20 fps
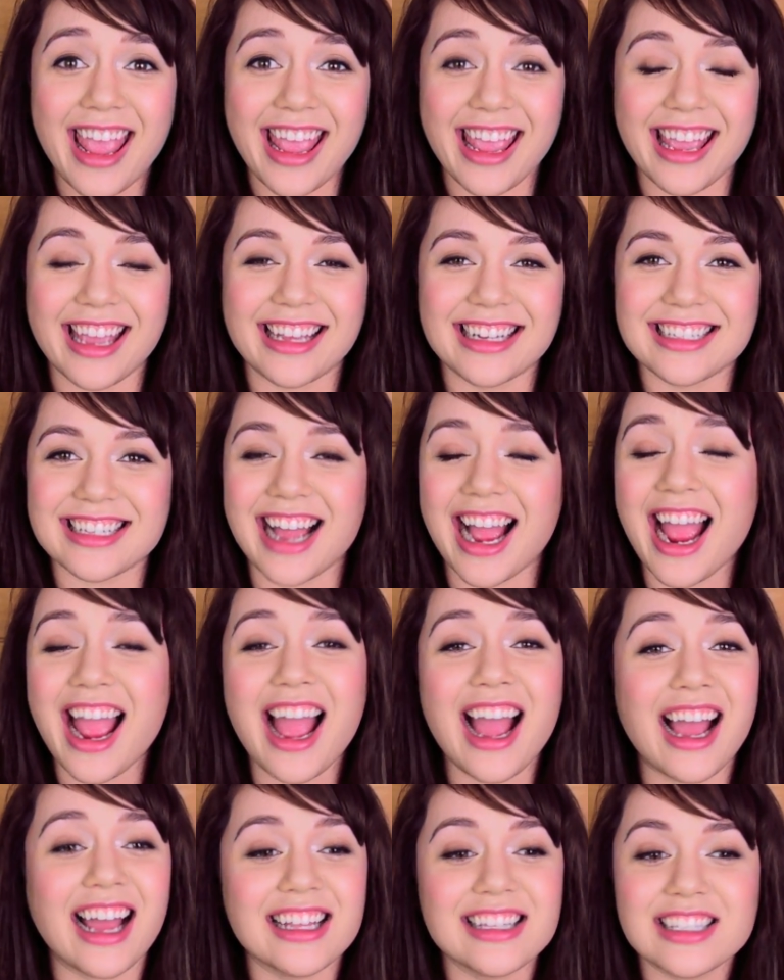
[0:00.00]
And I
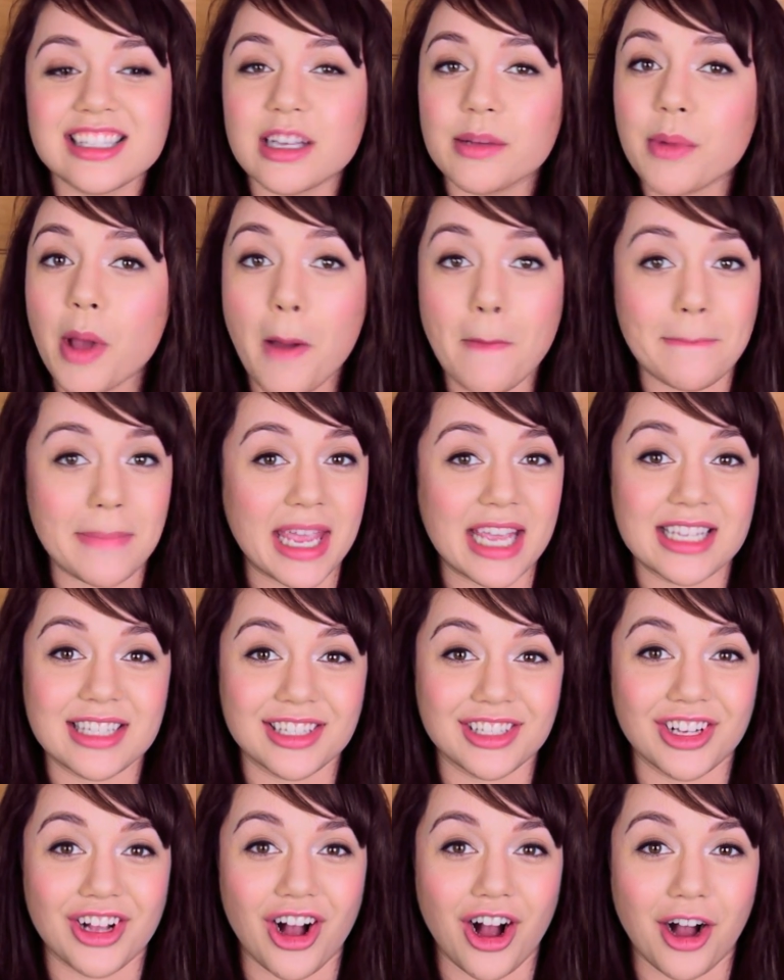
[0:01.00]
had some
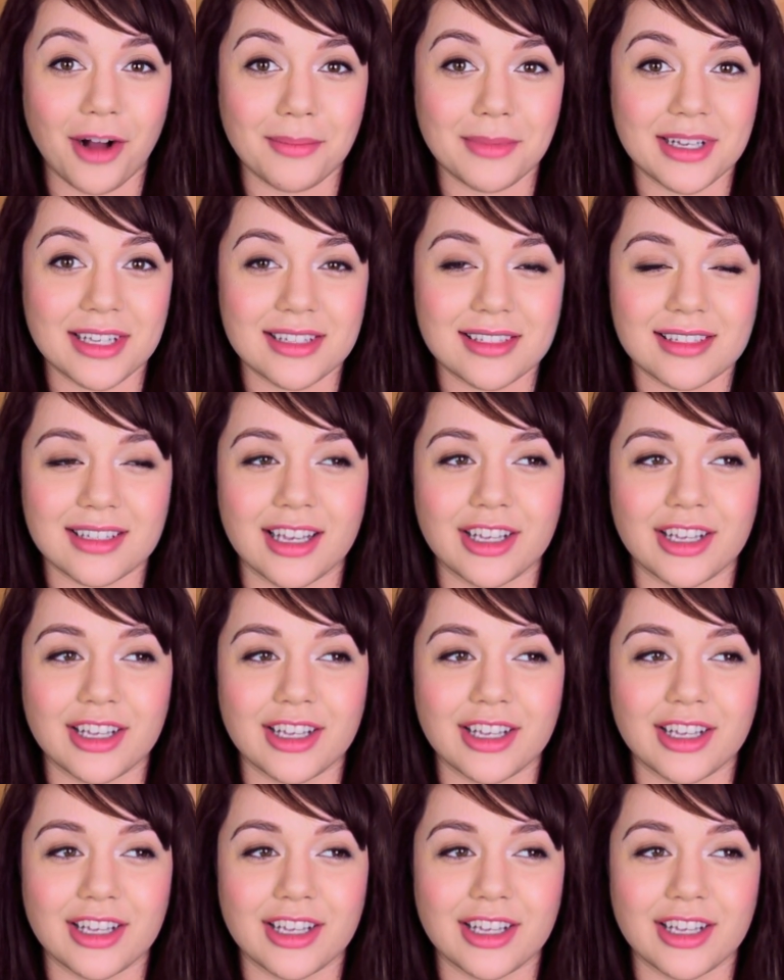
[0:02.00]
amazing comments.